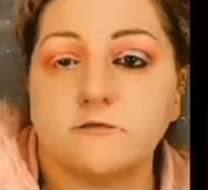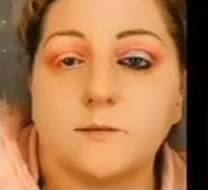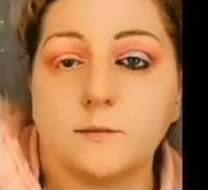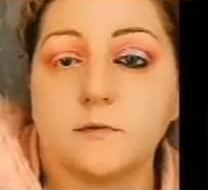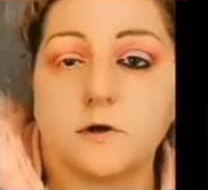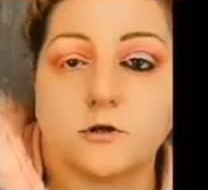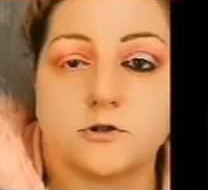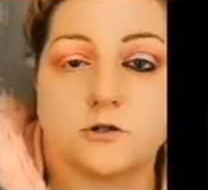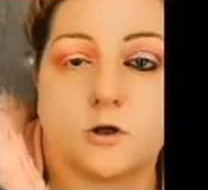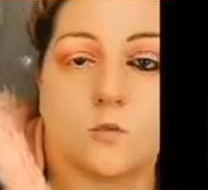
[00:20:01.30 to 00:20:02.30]
if people
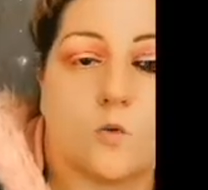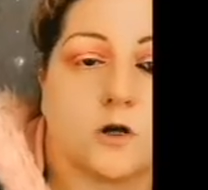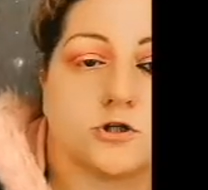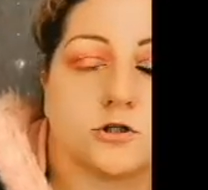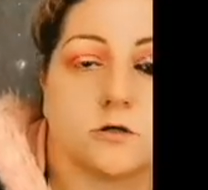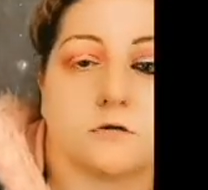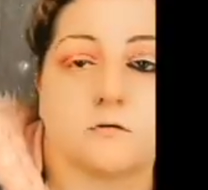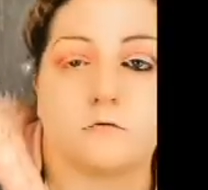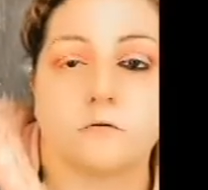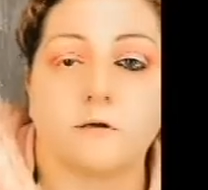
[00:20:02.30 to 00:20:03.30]
actually are
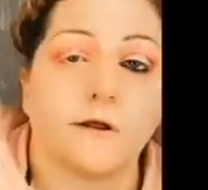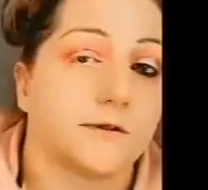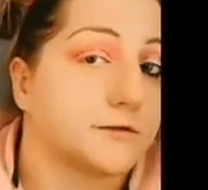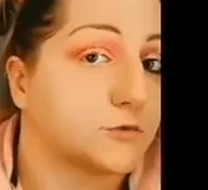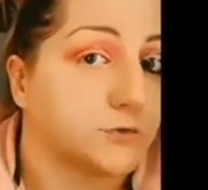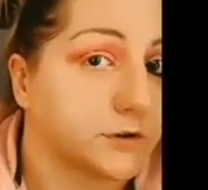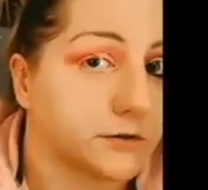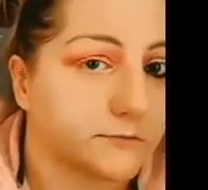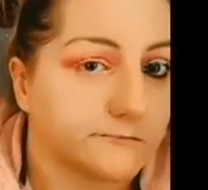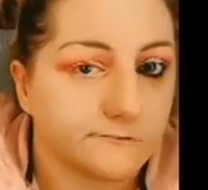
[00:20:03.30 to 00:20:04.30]
watching and
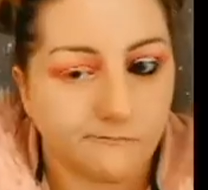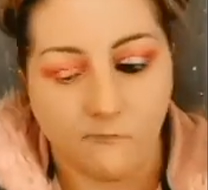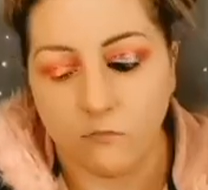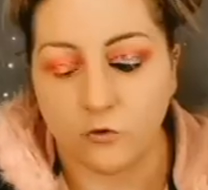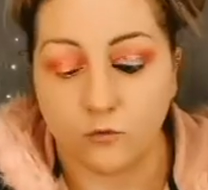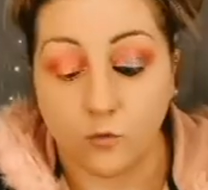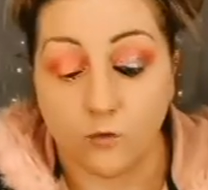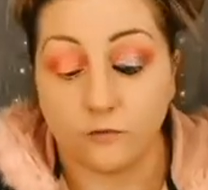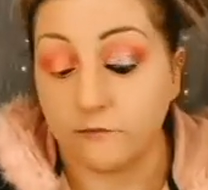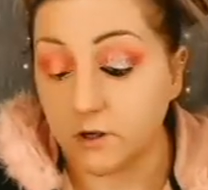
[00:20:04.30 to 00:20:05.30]
answering
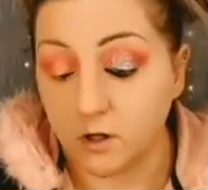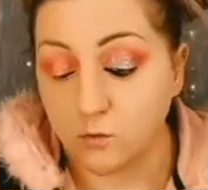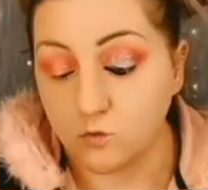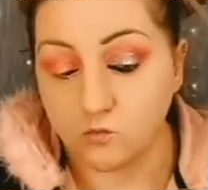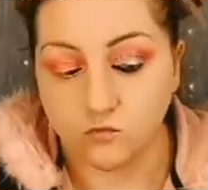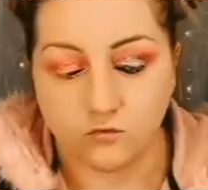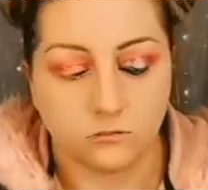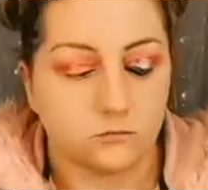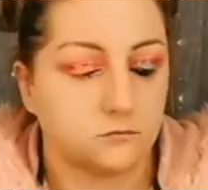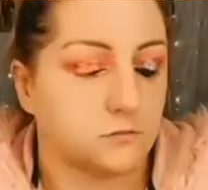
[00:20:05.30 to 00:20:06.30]
throughout the video,
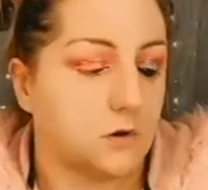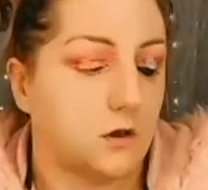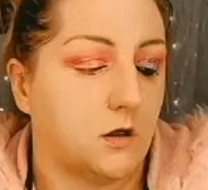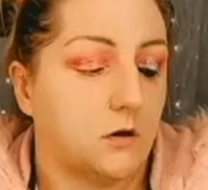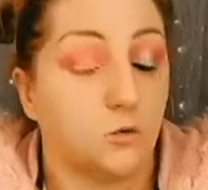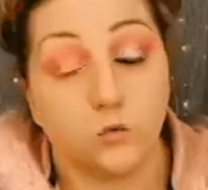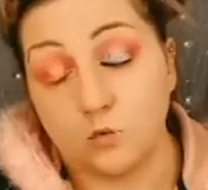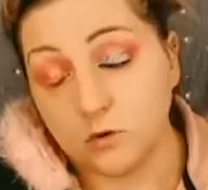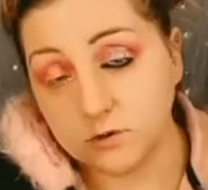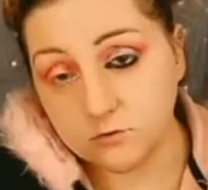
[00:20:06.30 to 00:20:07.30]

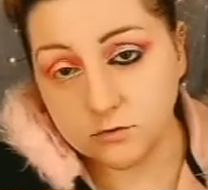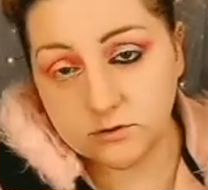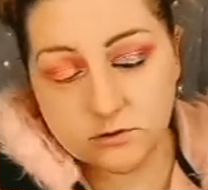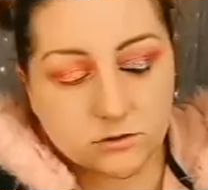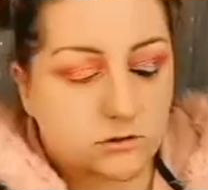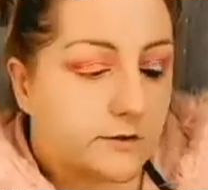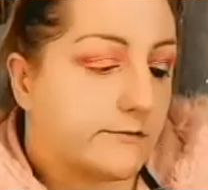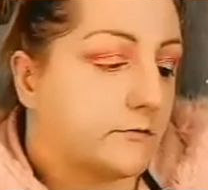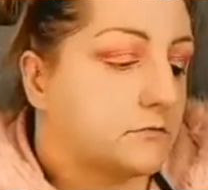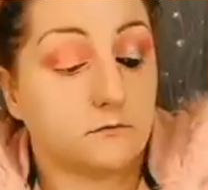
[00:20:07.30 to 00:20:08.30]
who is or isn't.
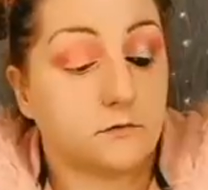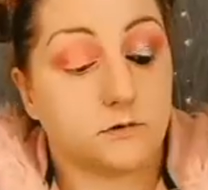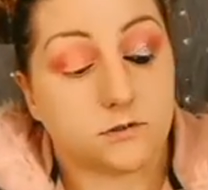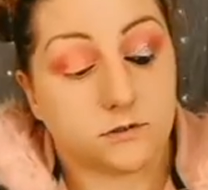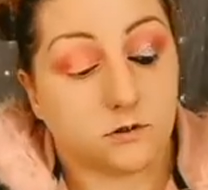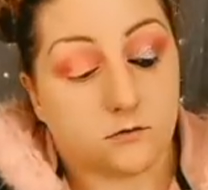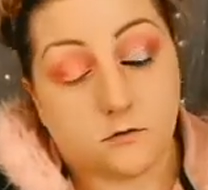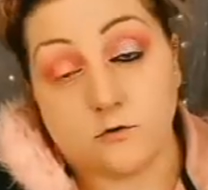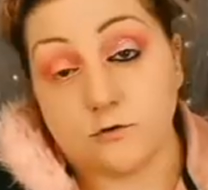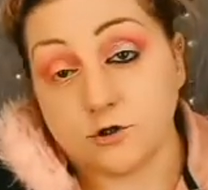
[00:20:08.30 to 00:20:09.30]
And because
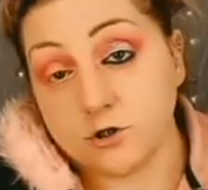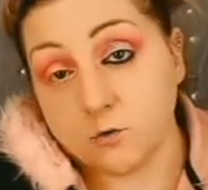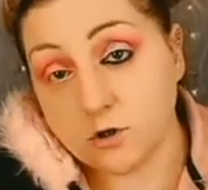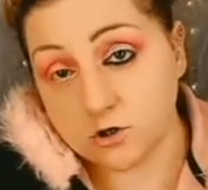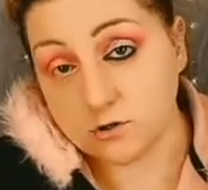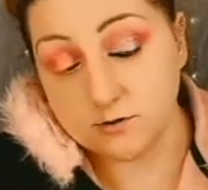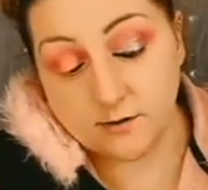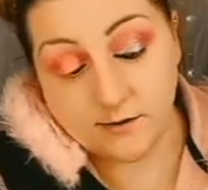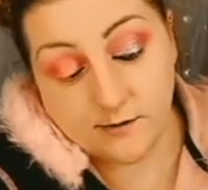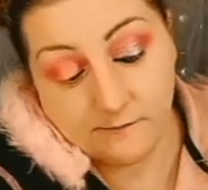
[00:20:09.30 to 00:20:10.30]
they're legit questions
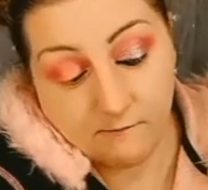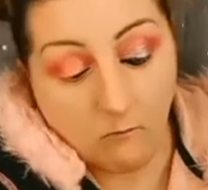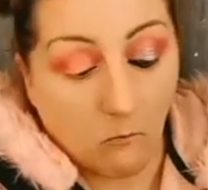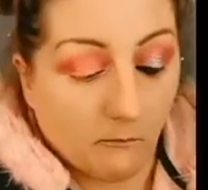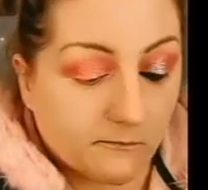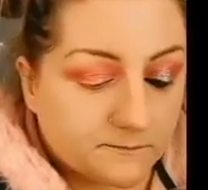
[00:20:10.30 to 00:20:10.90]
I have.